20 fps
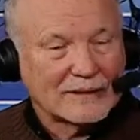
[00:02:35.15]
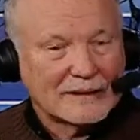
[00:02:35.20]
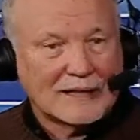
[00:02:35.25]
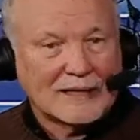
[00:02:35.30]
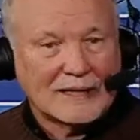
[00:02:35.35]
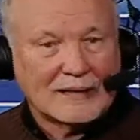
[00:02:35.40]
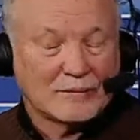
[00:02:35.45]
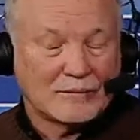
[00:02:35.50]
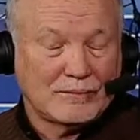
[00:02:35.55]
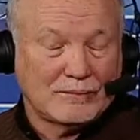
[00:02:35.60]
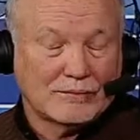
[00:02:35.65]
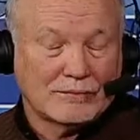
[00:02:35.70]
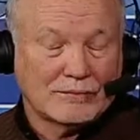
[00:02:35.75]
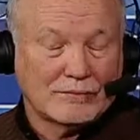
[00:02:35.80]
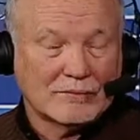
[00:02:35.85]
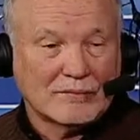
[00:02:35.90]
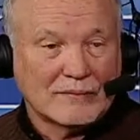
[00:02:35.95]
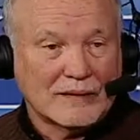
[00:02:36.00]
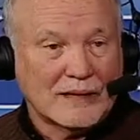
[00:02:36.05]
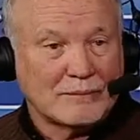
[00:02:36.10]

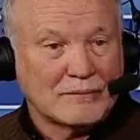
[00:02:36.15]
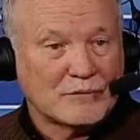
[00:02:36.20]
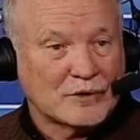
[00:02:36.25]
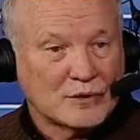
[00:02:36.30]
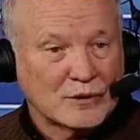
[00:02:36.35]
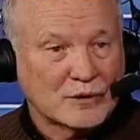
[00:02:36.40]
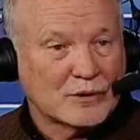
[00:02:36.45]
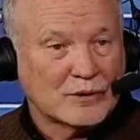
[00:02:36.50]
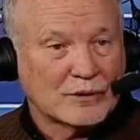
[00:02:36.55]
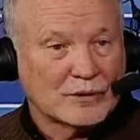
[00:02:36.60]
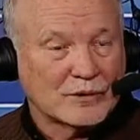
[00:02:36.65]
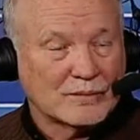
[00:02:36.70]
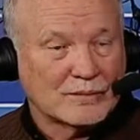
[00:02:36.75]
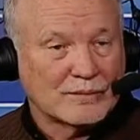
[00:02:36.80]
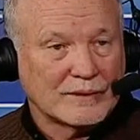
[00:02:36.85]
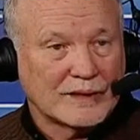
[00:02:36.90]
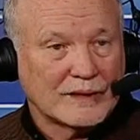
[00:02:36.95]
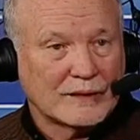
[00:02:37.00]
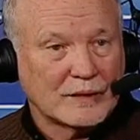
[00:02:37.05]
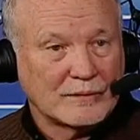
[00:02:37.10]
I'm sure
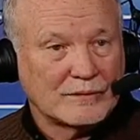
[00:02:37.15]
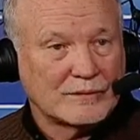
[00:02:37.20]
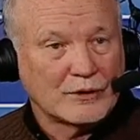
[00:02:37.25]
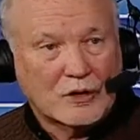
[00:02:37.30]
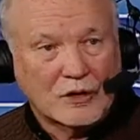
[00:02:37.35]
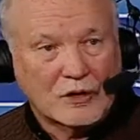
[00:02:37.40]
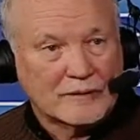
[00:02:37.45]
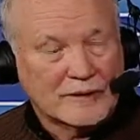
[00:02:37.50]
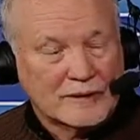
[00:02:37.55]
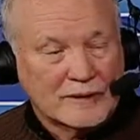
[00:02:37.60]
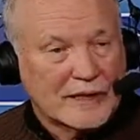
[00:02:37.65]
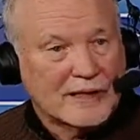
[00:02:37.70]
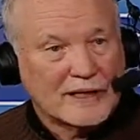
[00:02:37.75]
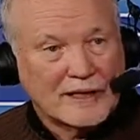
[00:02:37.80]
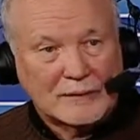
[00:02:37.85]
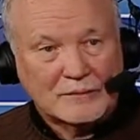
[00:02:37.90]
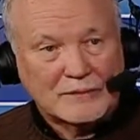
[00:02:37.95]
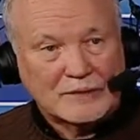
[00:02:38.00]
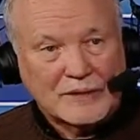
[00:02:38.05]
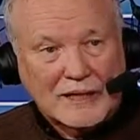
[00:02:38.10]
that during the
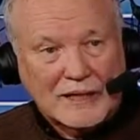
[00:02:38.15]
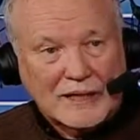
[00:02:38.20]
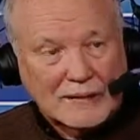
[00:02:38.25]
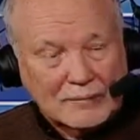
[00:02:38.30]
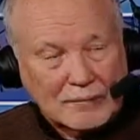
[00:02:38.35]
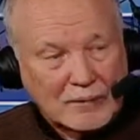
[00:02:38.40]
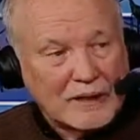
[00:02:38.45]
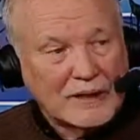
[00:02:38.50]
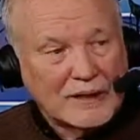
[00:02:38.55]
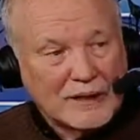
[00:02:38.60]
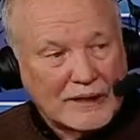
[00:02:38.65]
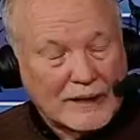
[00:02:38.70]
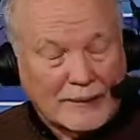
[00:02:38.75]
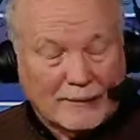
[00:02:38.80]
times that I played,